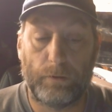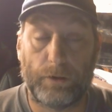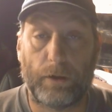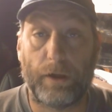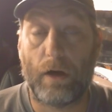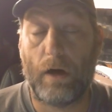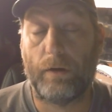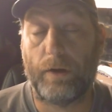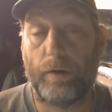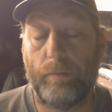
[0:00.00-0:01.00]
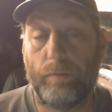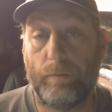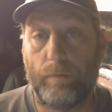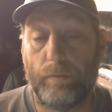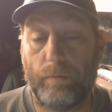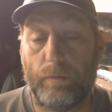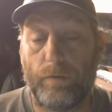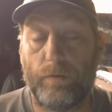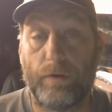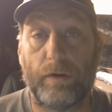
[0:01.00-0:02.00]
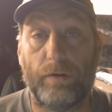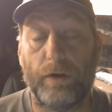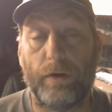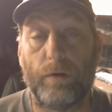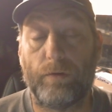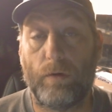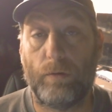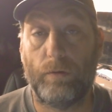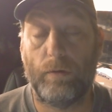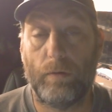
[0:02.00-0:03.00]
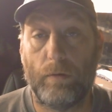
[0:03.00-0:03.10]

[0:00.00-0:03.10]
Shelley Connolly, sixteen years old,